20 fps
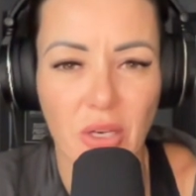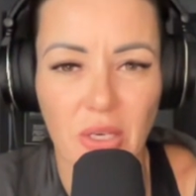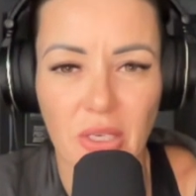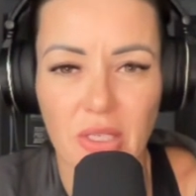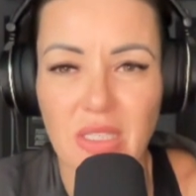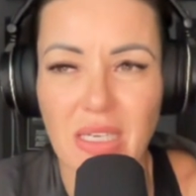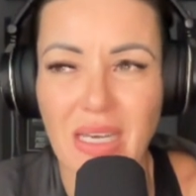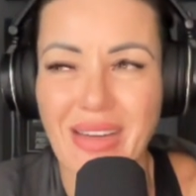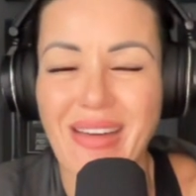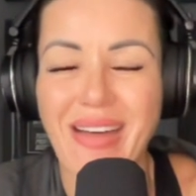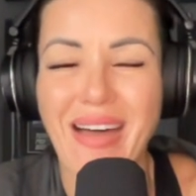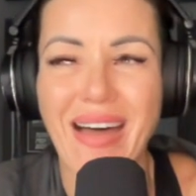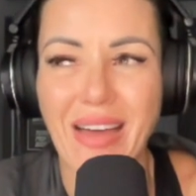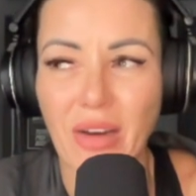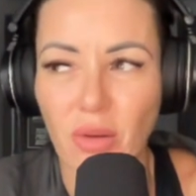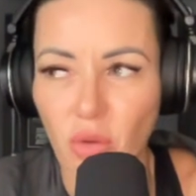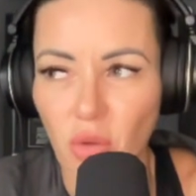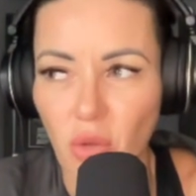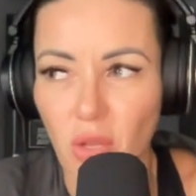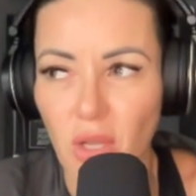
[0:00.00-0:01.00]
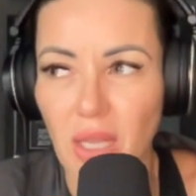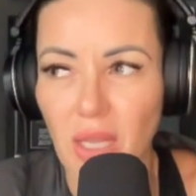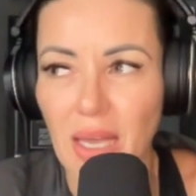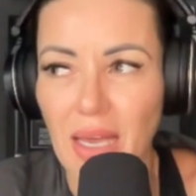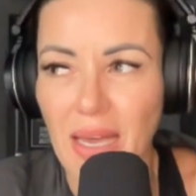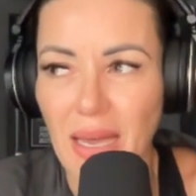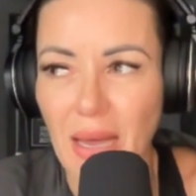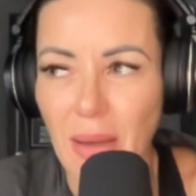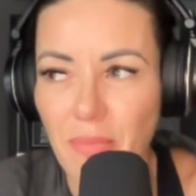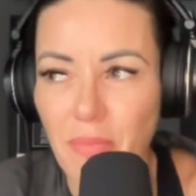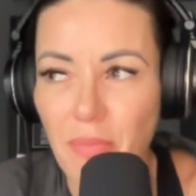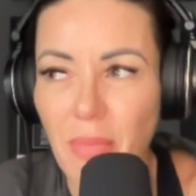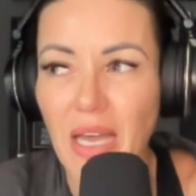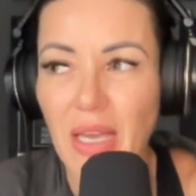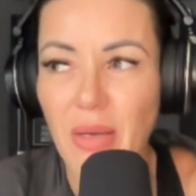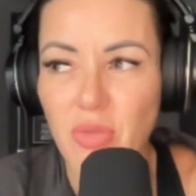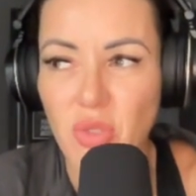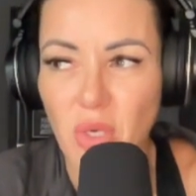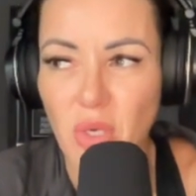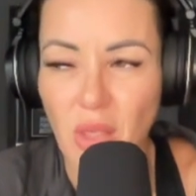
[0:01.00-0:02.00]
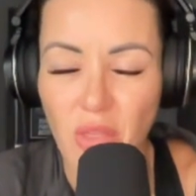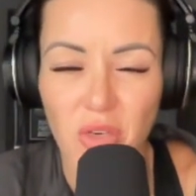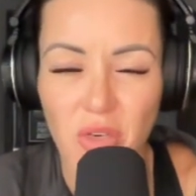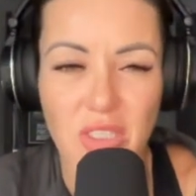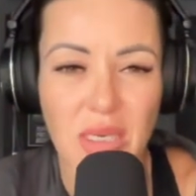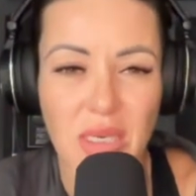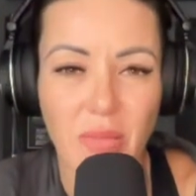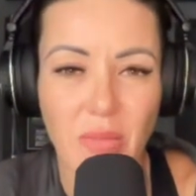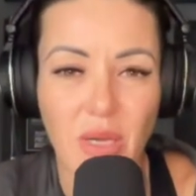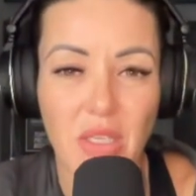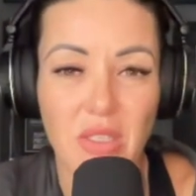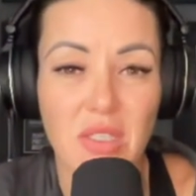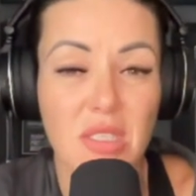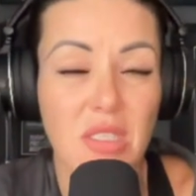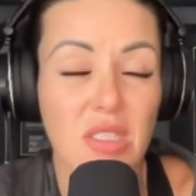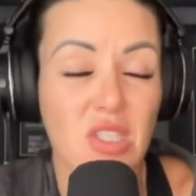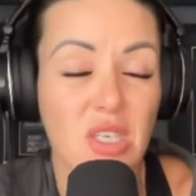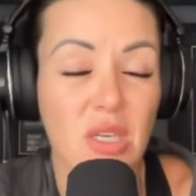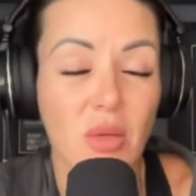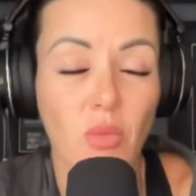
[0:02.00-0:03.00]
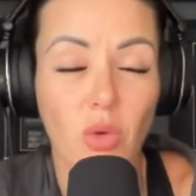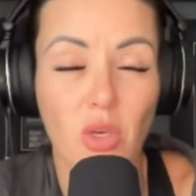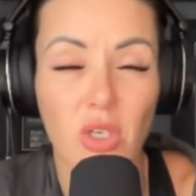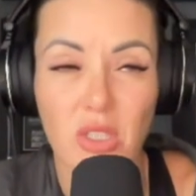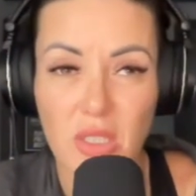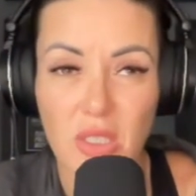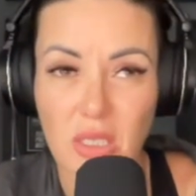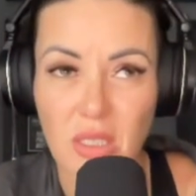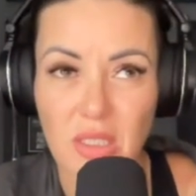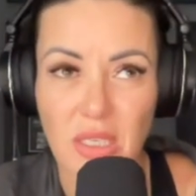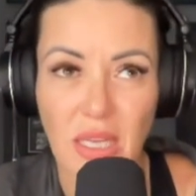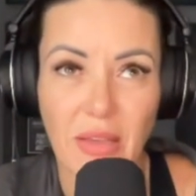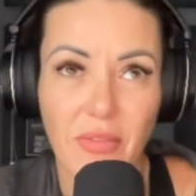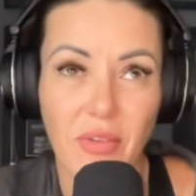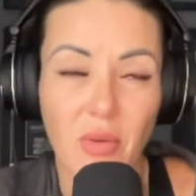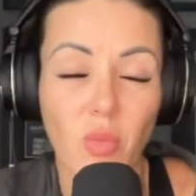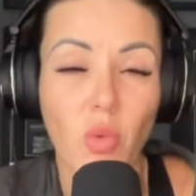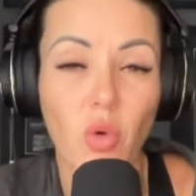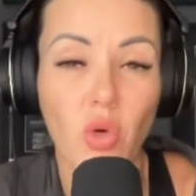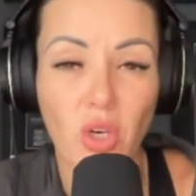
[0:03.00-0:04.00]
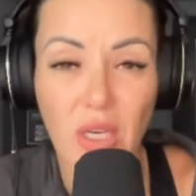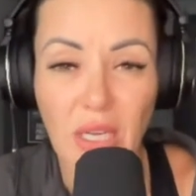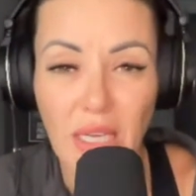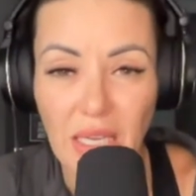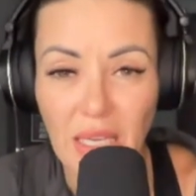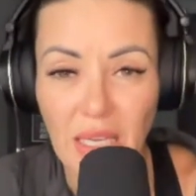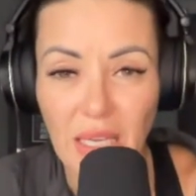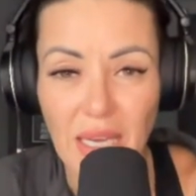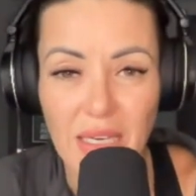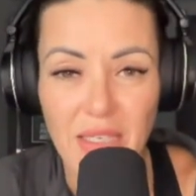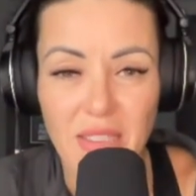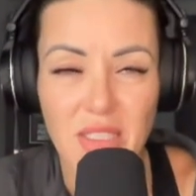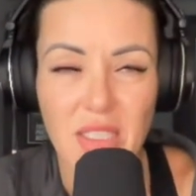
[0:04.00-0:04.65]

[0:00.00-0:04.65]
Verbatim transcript: it at all. Um, Maya was only thirteen months. She wasn't even walking yet.